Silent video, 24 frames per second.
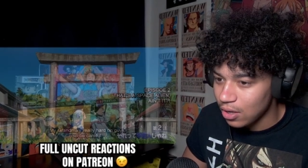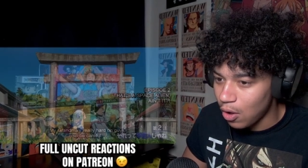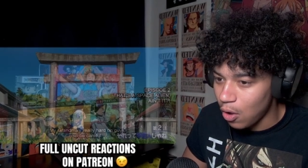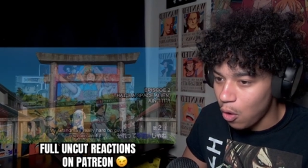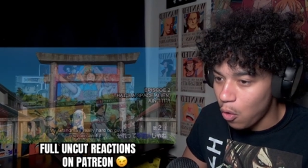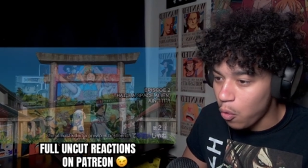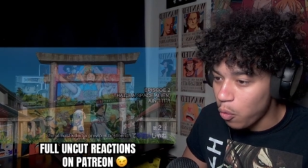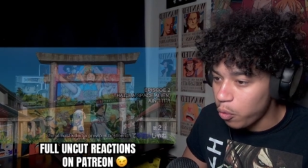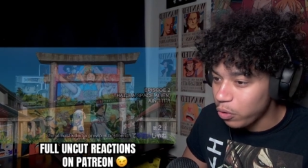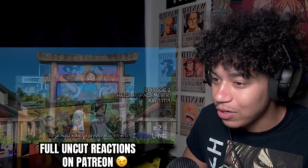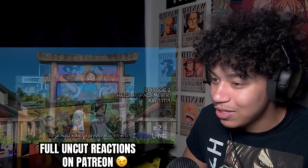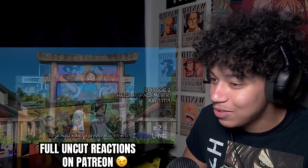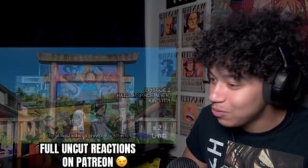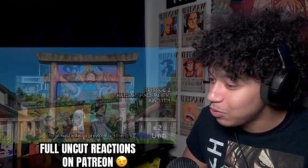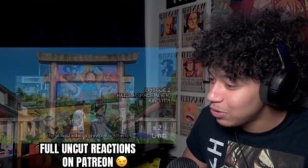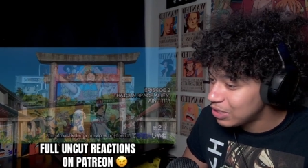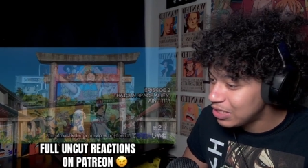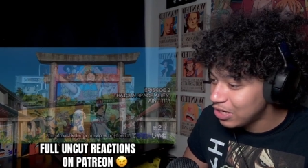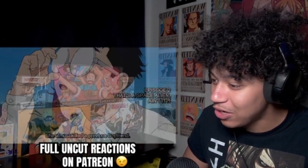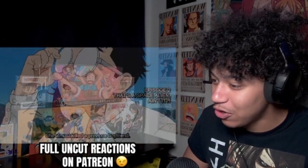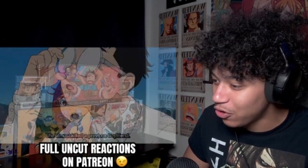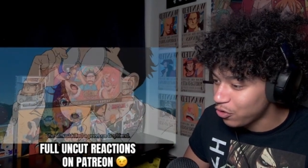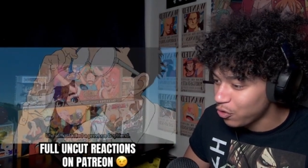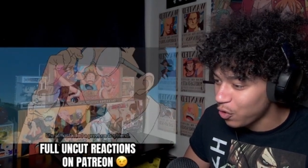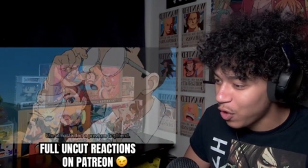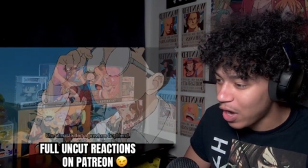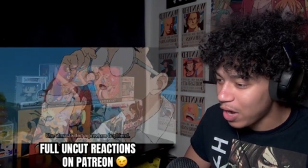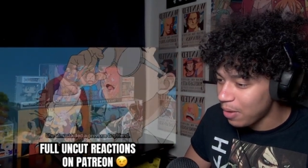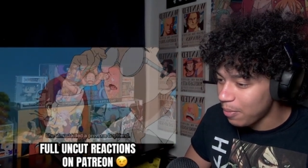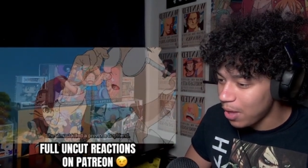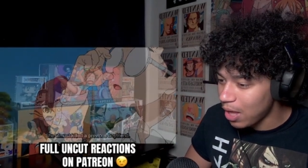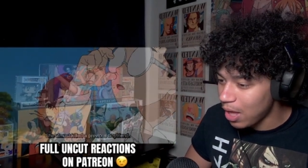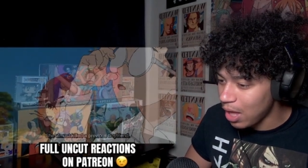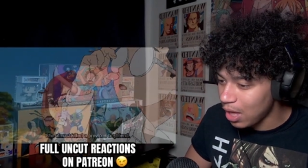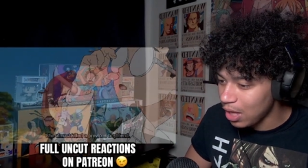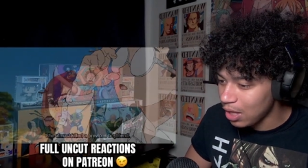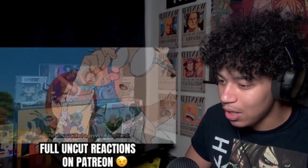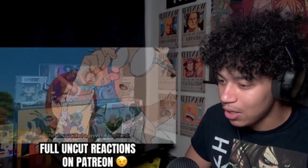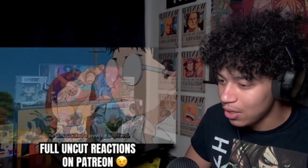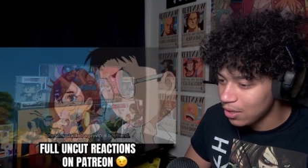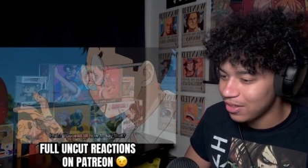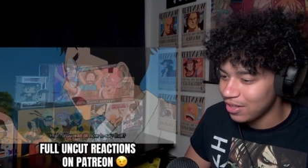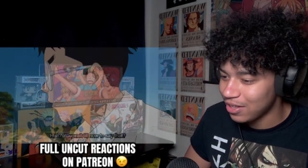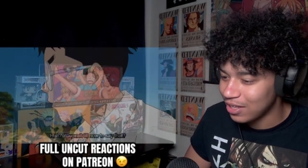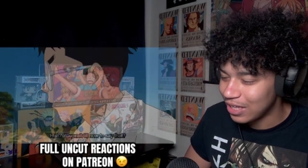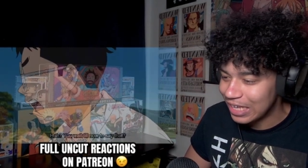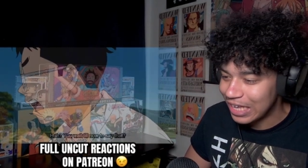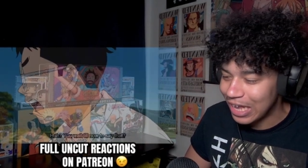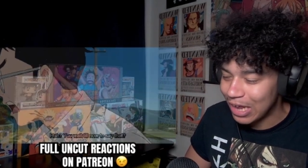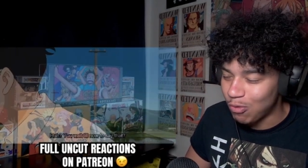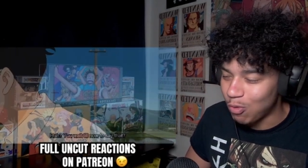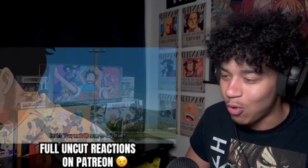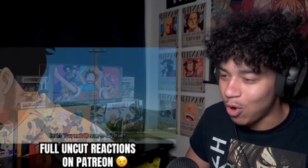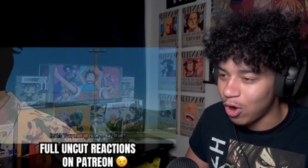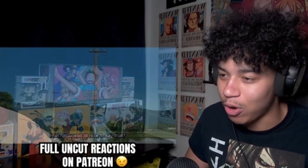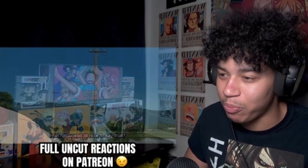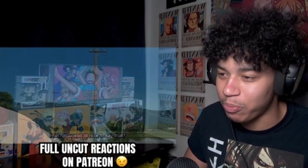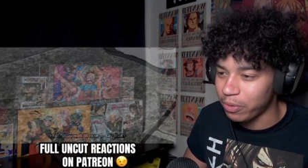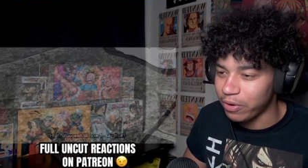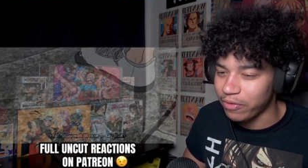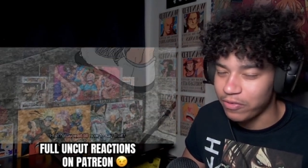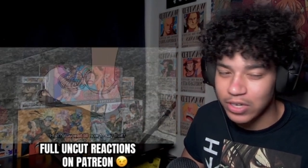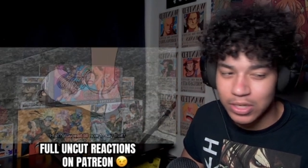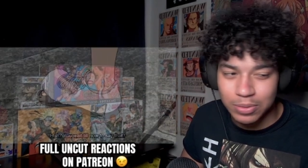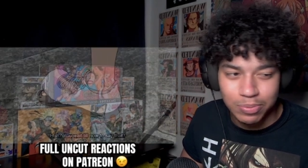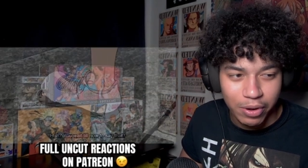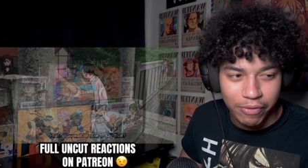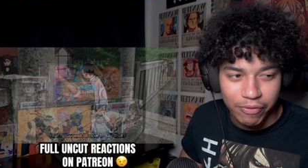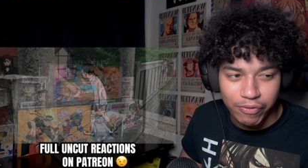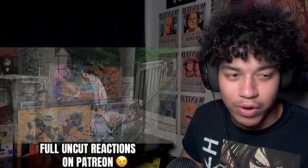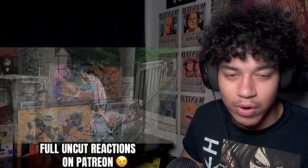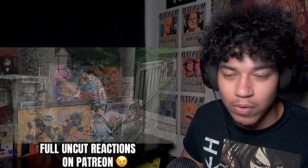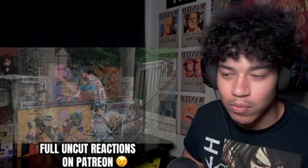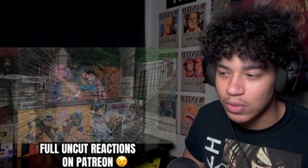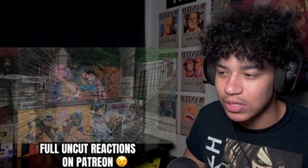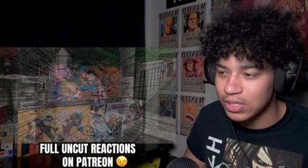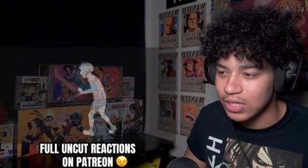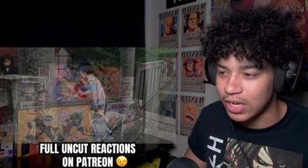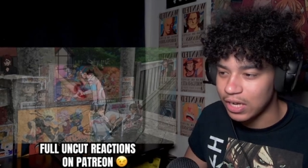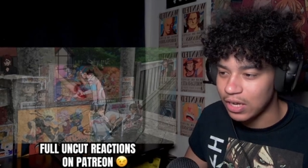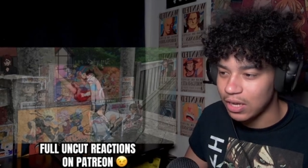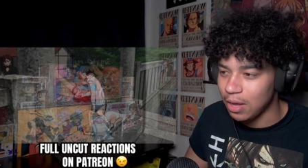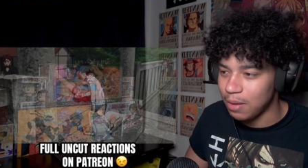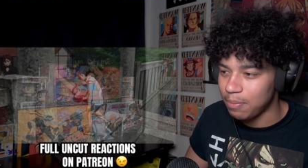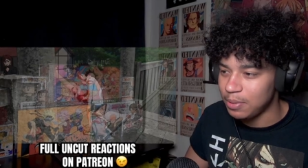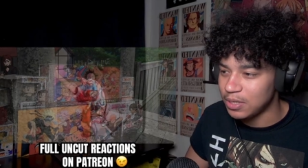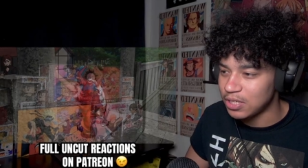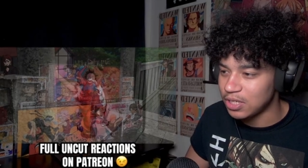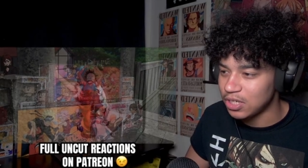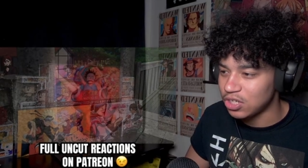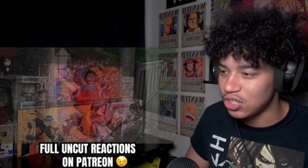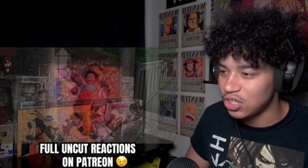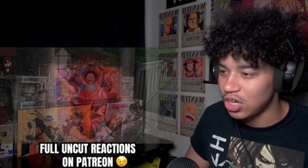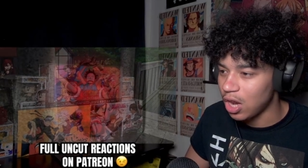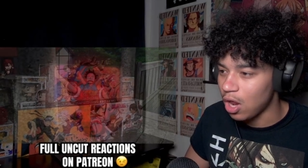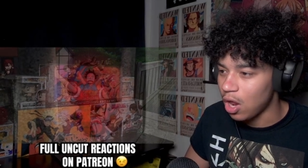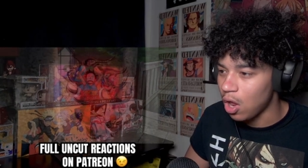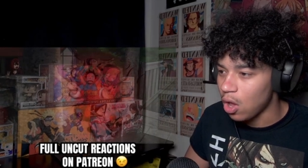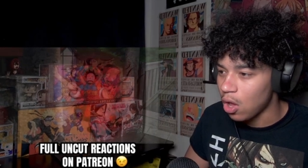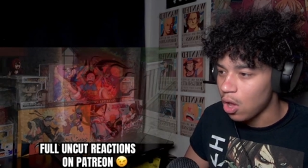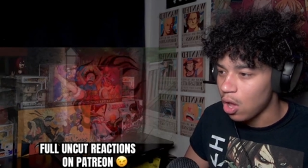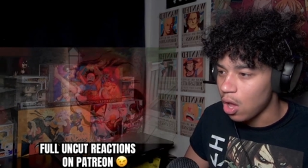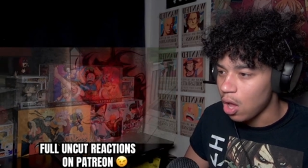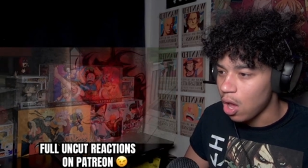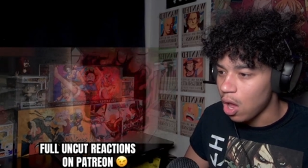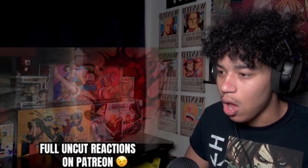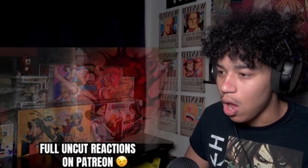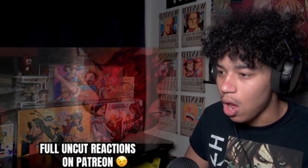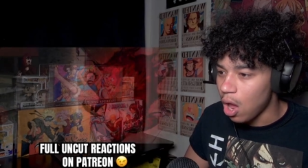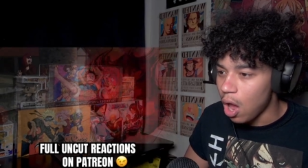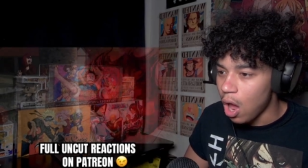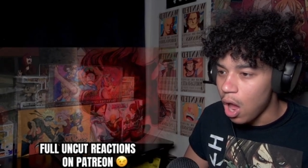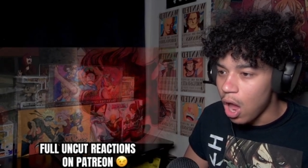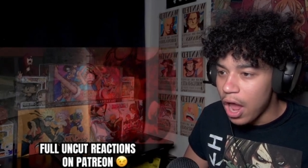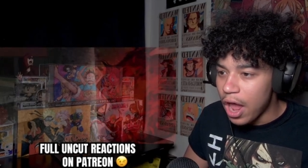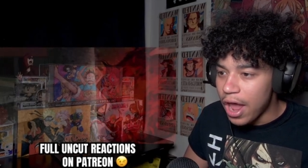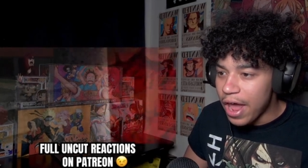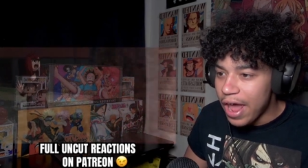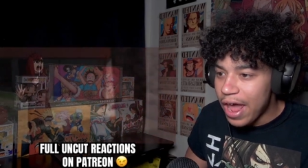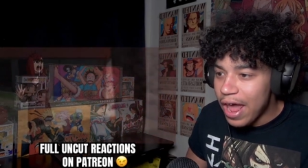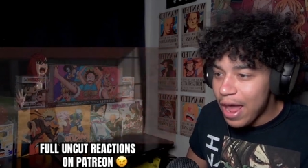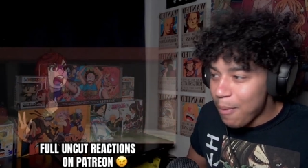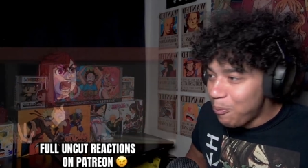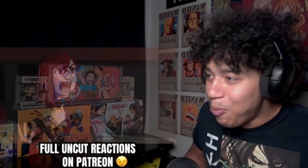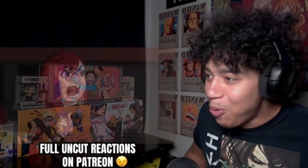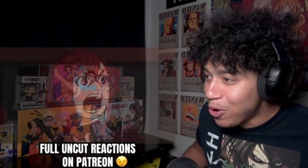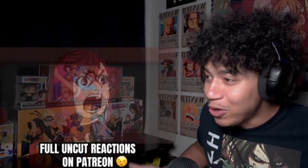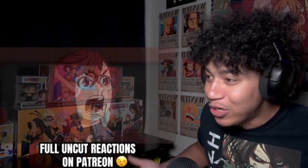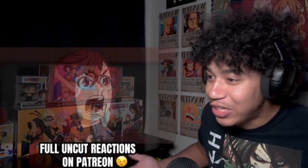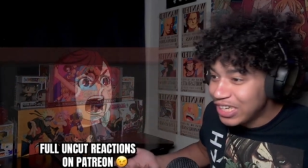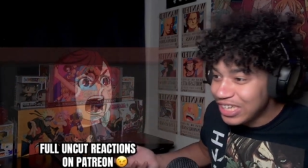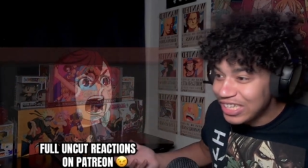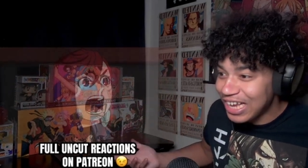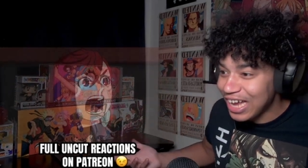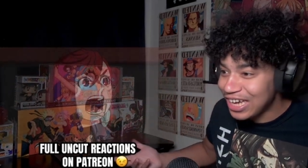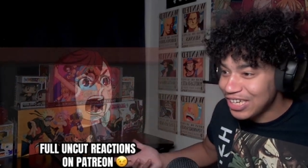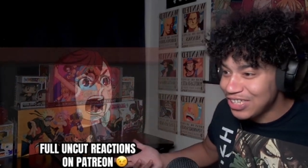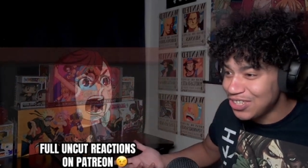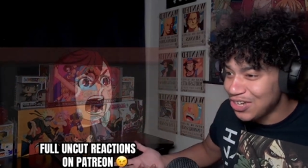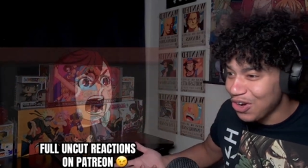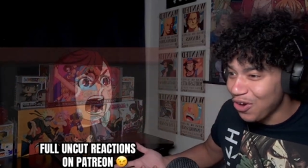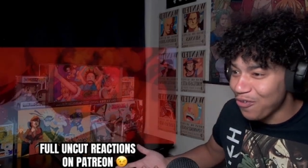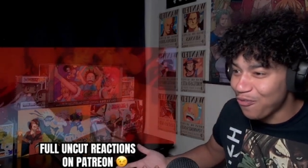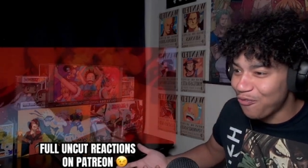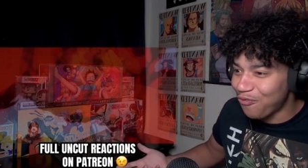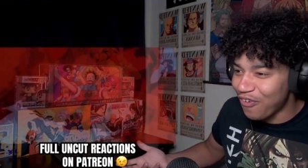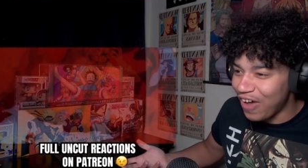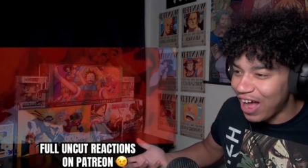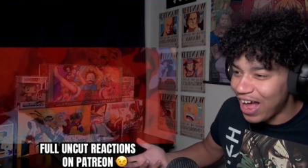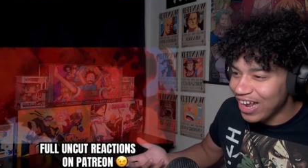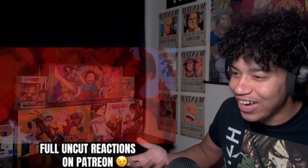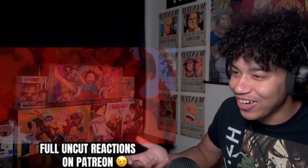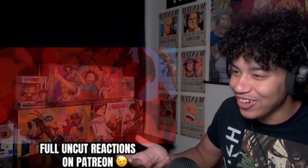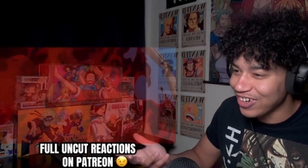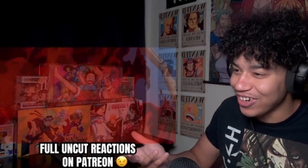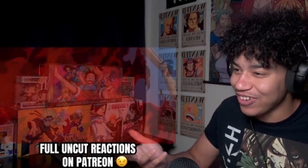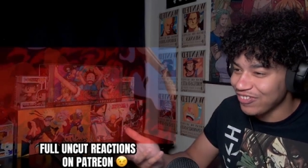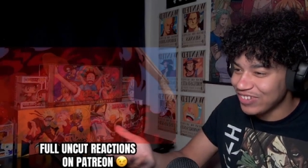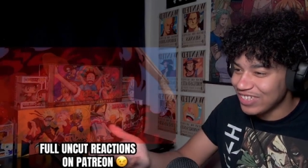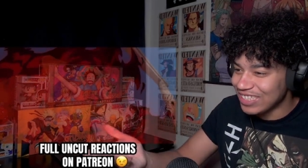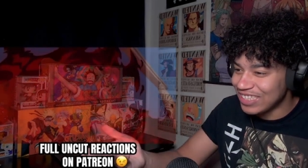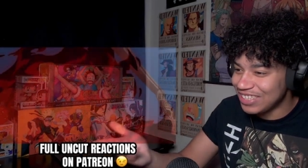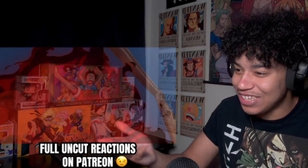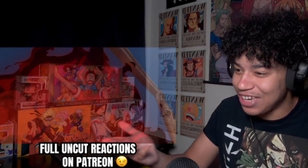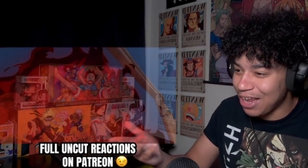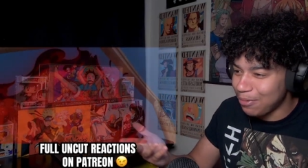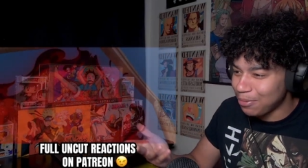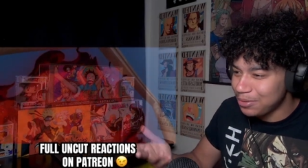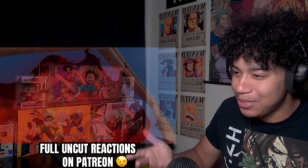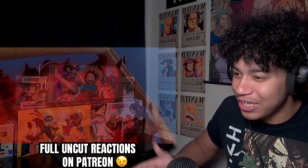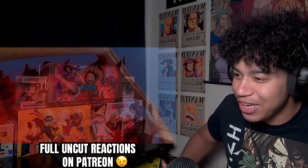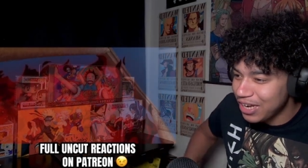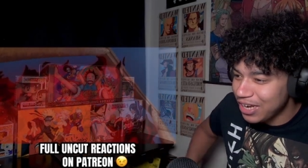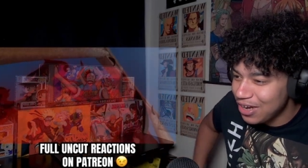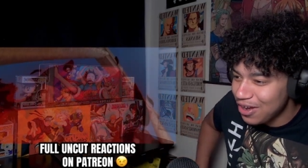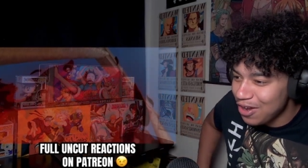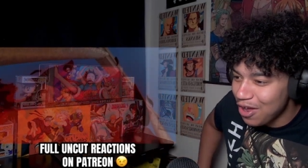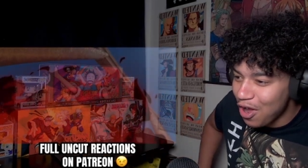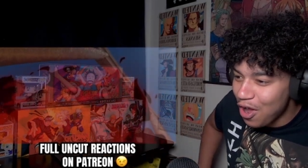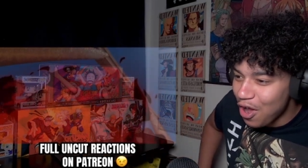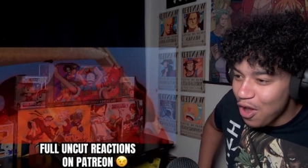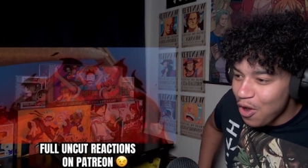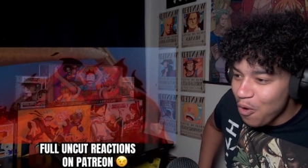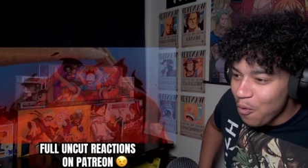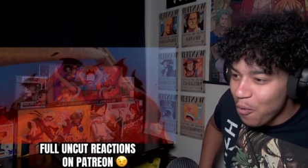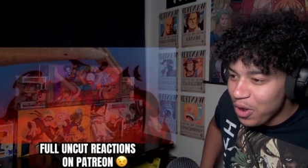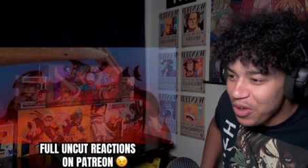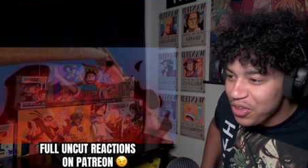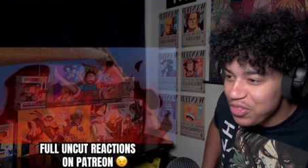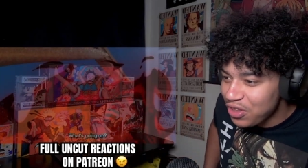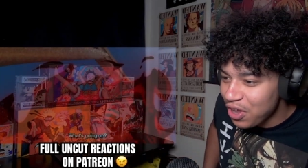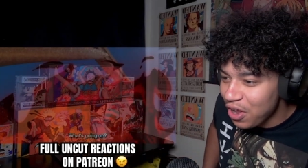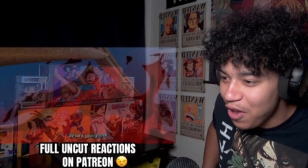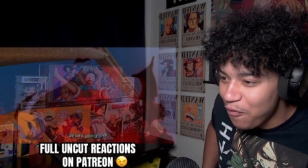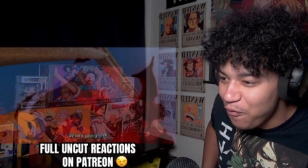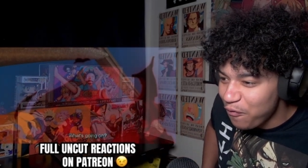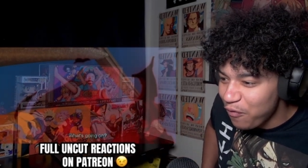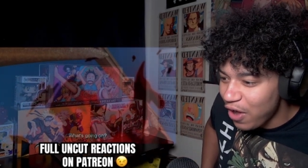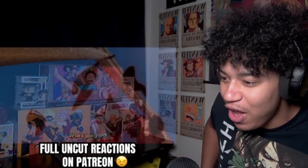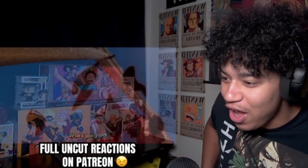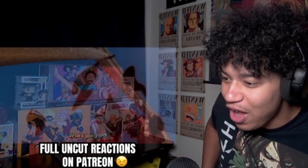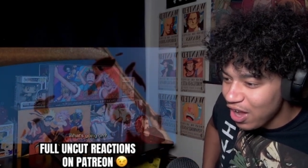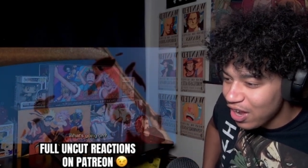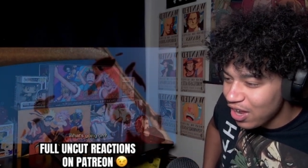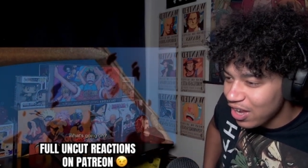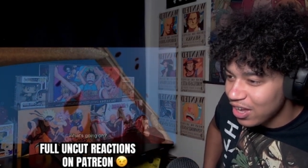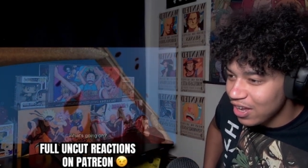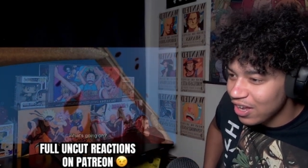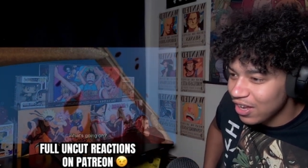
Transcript: Oh, but did we see her grandma? Yeah, well, her previous boyfriend was like a piece of shit. Bro, she gets on fire if he steps in. What the fuck?